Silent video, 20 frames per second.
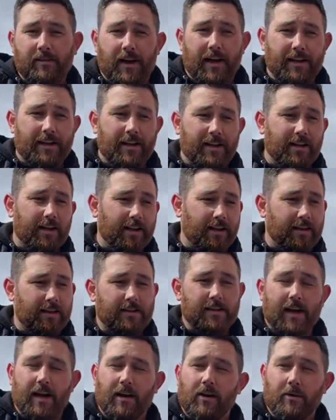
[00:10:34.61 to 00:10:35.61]
I need to get the
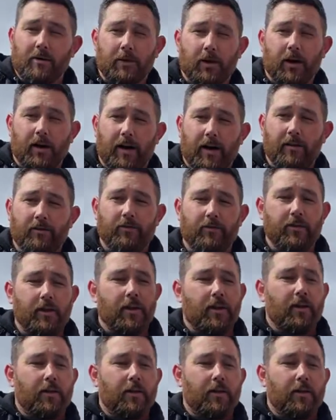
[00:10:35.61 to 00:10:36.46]
tire armor off.